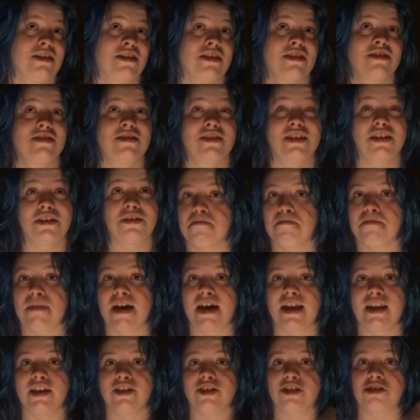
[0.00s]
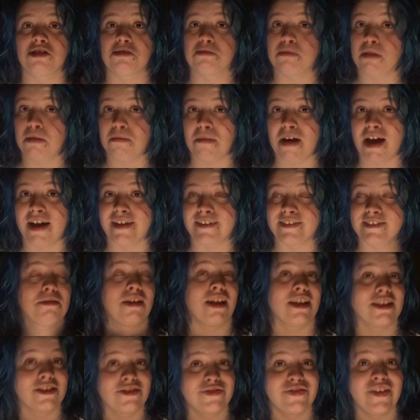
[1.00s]
So managing on my meds,
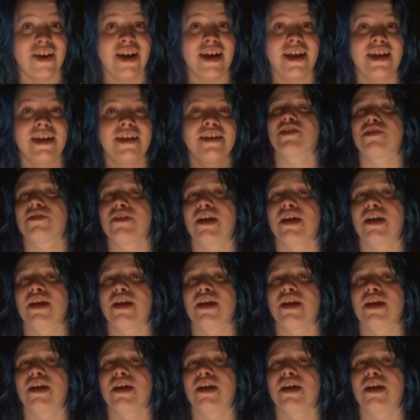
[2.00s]
that's fine.